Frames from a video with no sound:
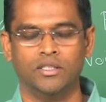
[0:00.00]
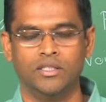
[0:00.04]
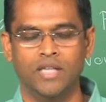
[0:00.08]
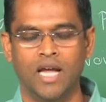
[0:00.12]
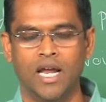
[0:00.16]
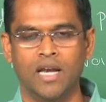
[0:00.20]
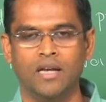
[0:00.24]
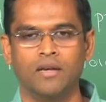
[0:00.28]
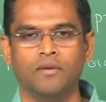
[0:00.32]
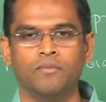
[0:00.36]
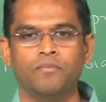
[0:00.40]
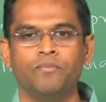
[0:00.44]

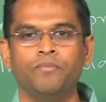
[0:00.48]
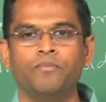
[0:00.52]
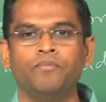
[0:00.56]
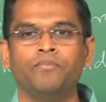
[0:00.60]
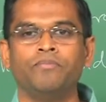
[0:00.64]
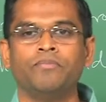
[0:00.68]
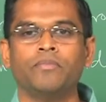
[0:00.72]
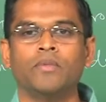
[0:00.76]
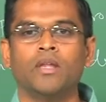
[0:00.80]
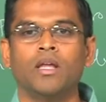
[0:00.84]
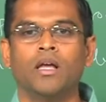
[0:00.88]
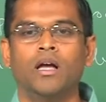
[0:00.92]
done
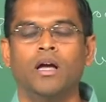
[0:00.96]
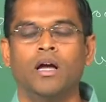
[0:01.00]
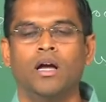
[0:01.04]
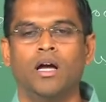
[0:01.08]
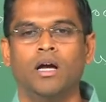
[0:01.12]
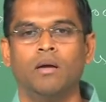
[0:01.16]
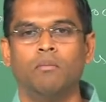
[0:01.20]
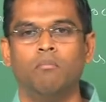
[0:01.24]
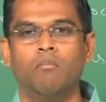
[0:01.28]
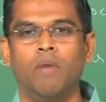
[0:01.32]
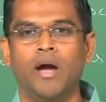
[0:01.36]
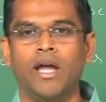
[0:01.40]

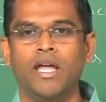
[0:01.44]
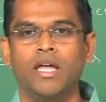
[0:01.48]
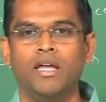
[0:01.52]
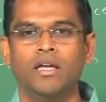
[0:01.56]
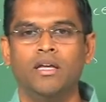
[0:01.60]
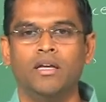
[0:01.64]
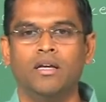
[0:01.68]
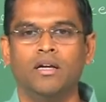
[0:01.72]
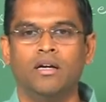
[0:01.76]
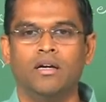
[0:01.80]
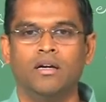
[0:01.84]
by